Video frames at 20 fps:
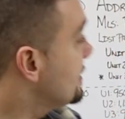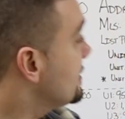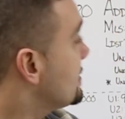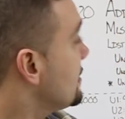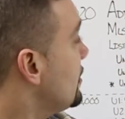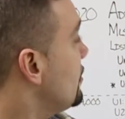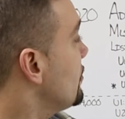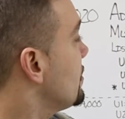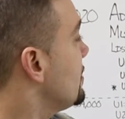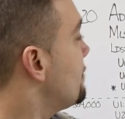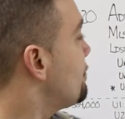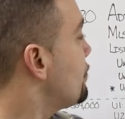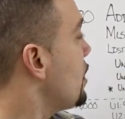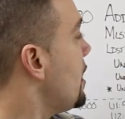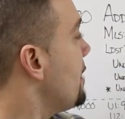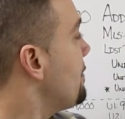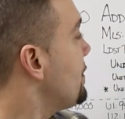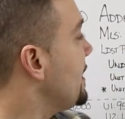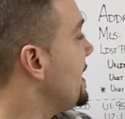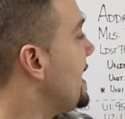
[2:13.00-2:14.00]
So the
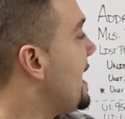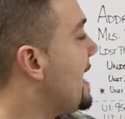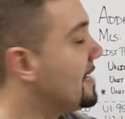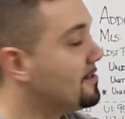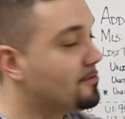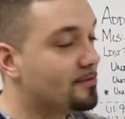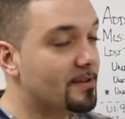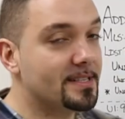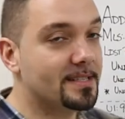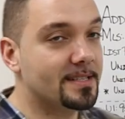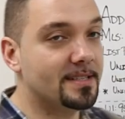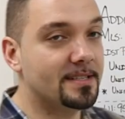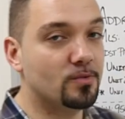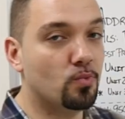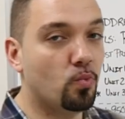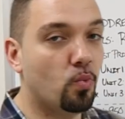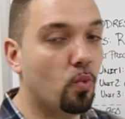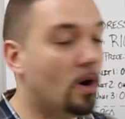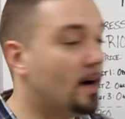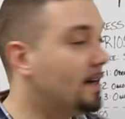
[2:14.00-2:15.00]
property address is
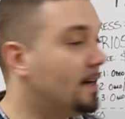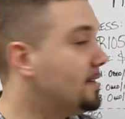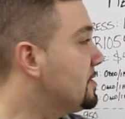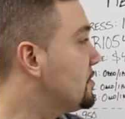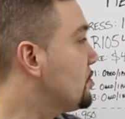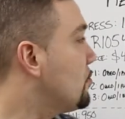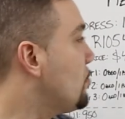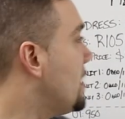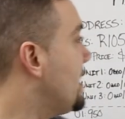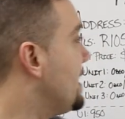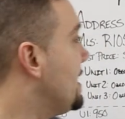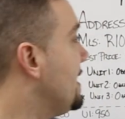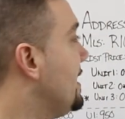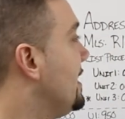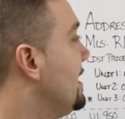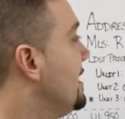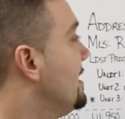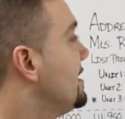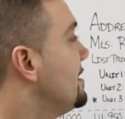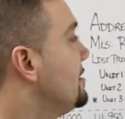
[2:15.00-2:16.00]

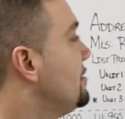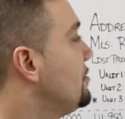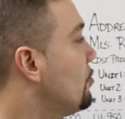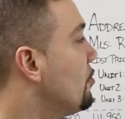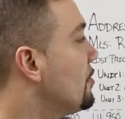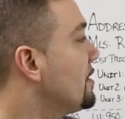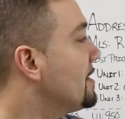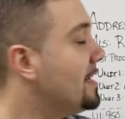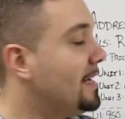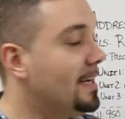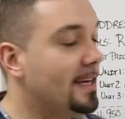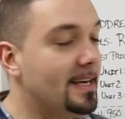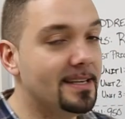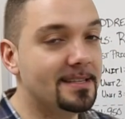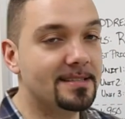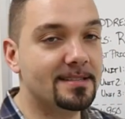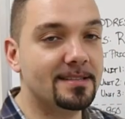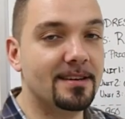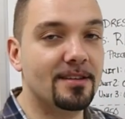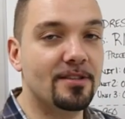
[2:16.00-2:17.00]
120
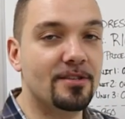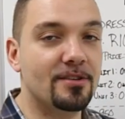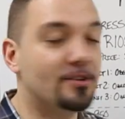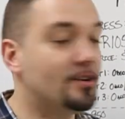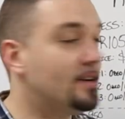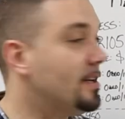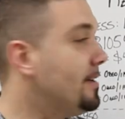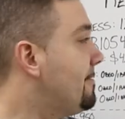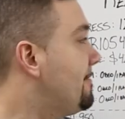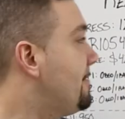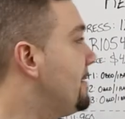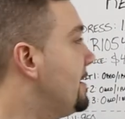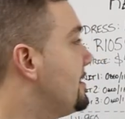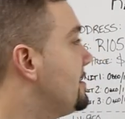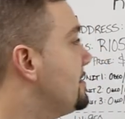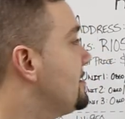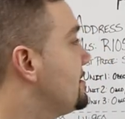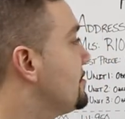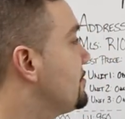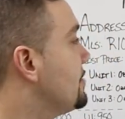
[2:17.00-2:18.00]
Northeast 35th
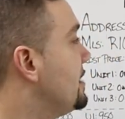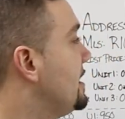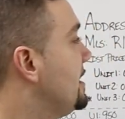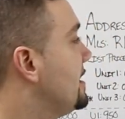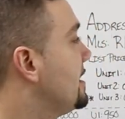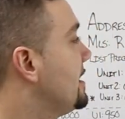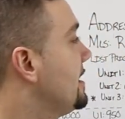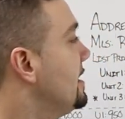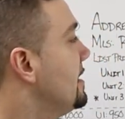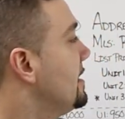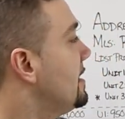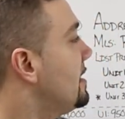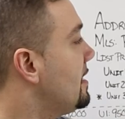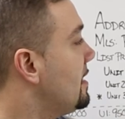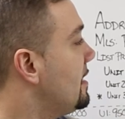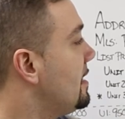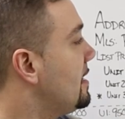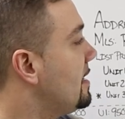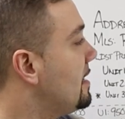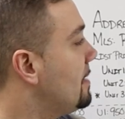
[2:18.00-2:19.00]
Street,
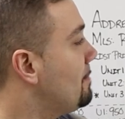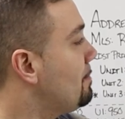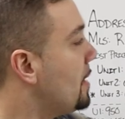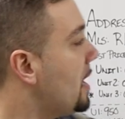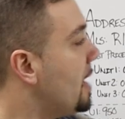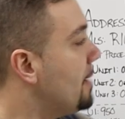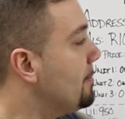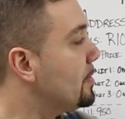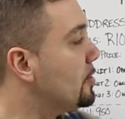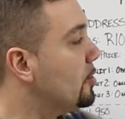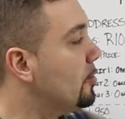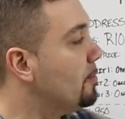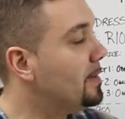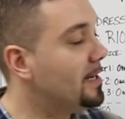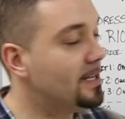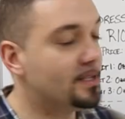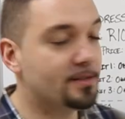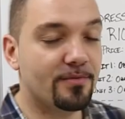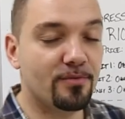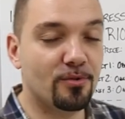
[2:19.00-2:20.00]
uh, Pompano
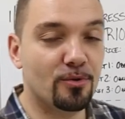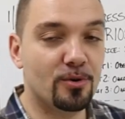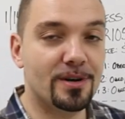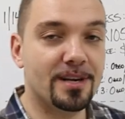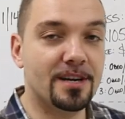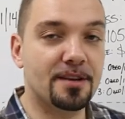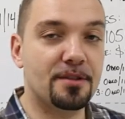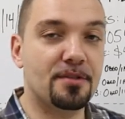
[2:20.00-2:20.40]
Beach, Florida